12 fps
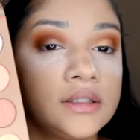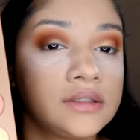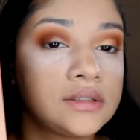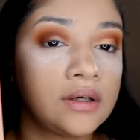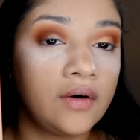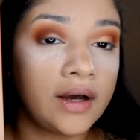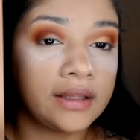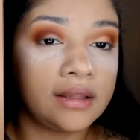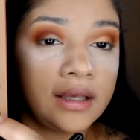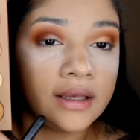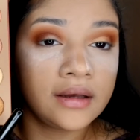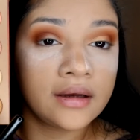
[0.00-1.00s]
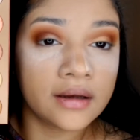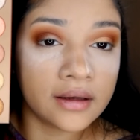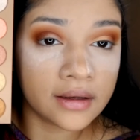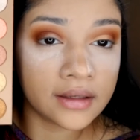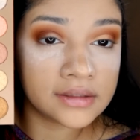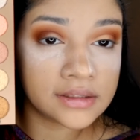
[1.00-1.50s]
So I think
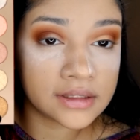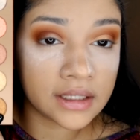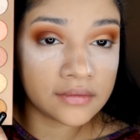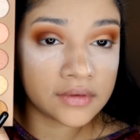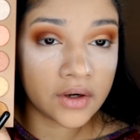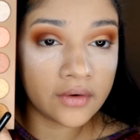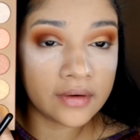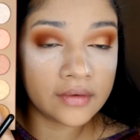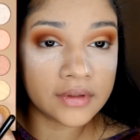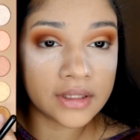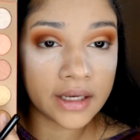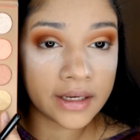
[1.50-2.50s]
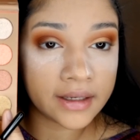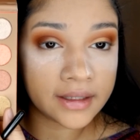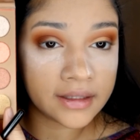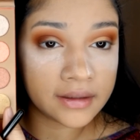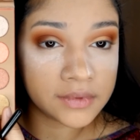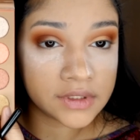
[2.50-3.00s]
instead of going with that
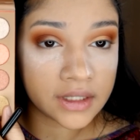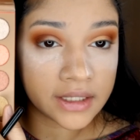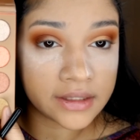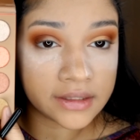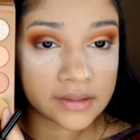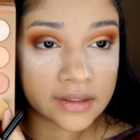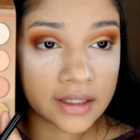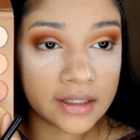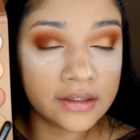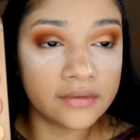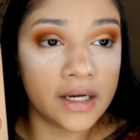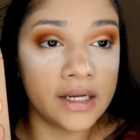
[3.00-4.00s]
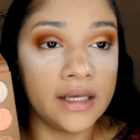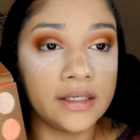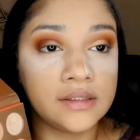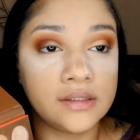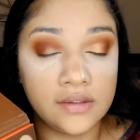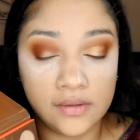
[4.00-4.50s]
color, I'm going to try this color right
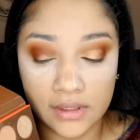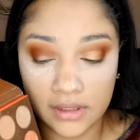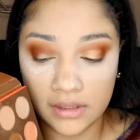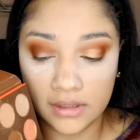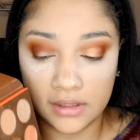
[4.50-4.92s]
next to it.